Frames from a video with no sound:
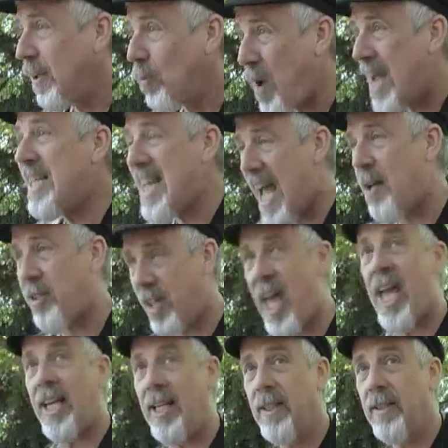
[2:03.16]
right now,
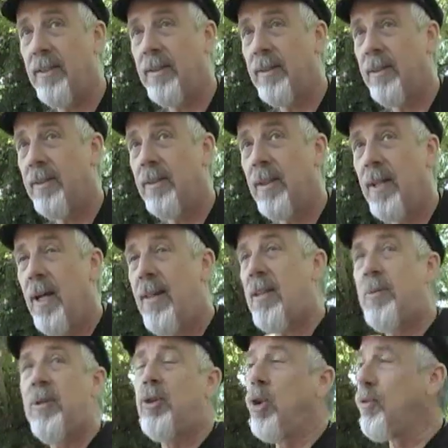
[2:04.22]
today.
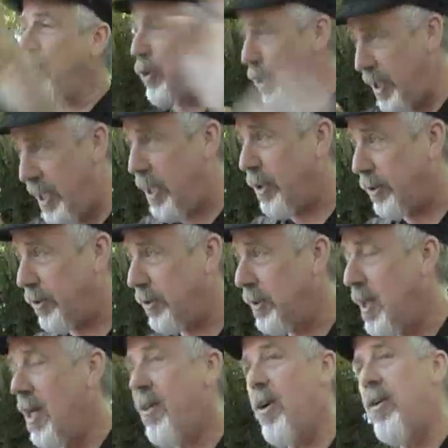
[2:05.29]
That's been true for 30 years.
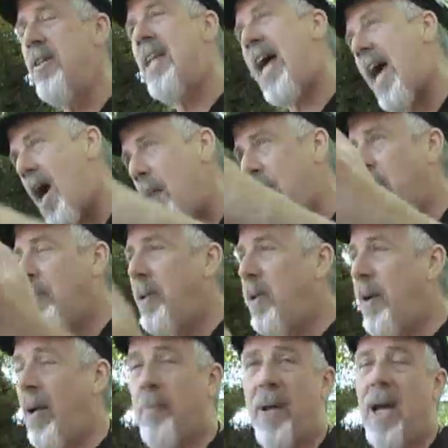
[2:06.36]
There are now people being
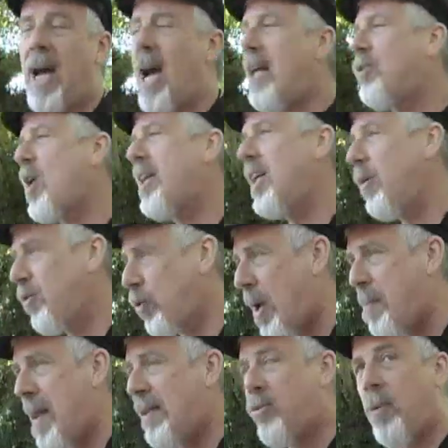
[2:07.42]
away. But I try to
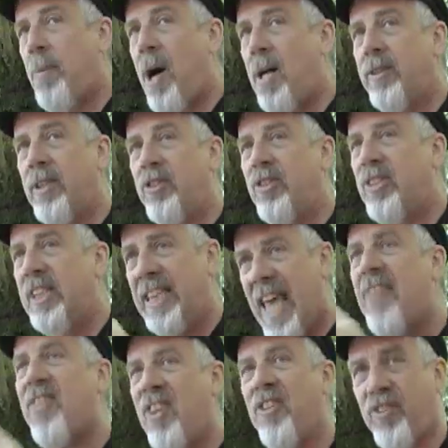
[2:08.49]
get mainstream politicians to
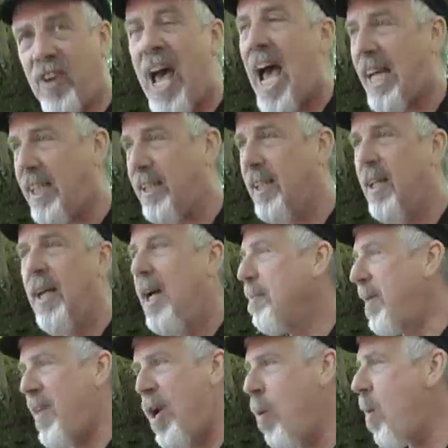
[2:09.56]
get this fact.
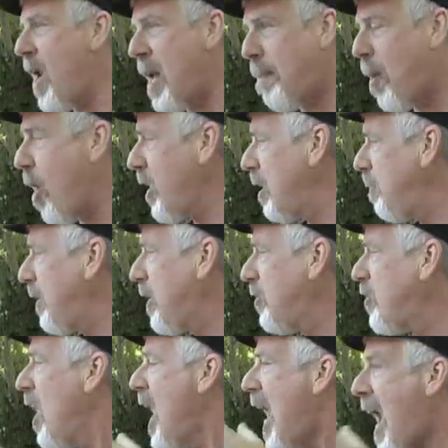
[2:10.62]
That they don't want any part in it,
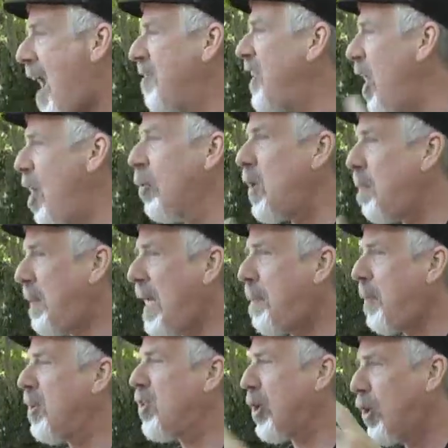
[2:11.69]
because having hungry
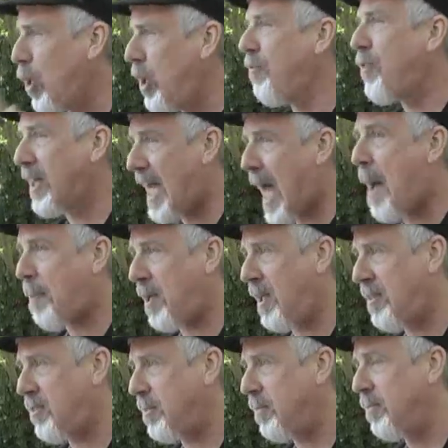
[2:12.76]
people is good for
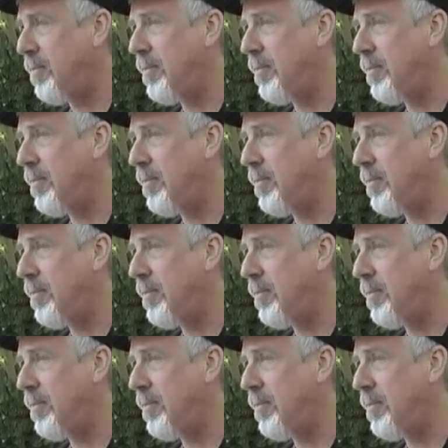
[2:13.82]
capitalism.